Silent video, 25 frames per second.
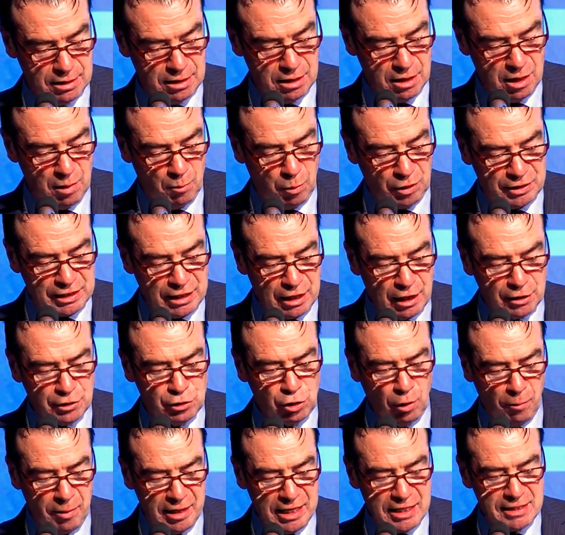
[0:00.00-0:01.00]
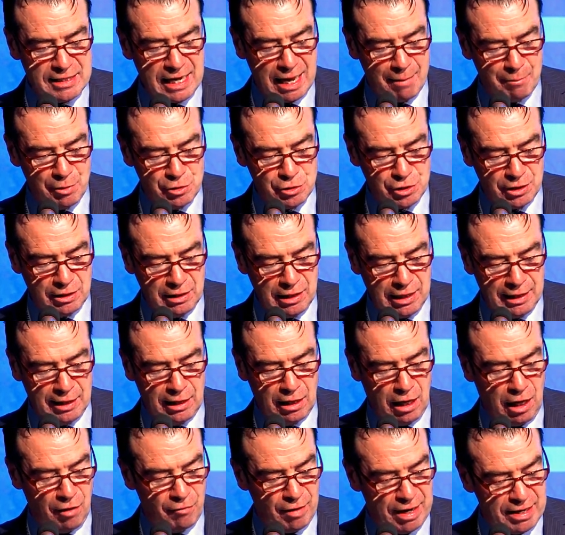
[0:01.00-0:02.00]
But they are doubly damaging in an
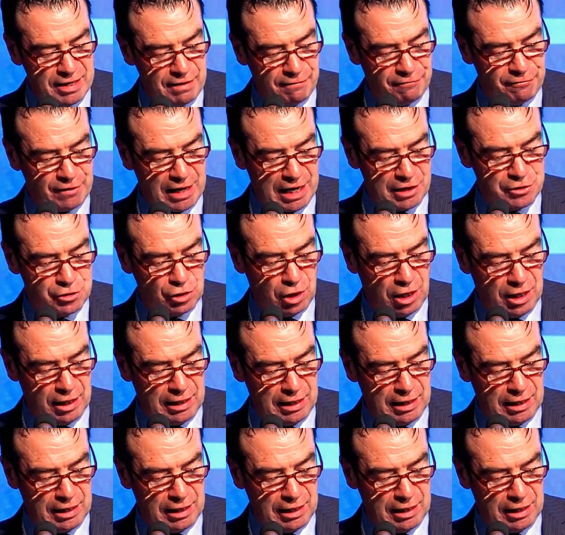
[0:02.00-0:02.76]
already fragile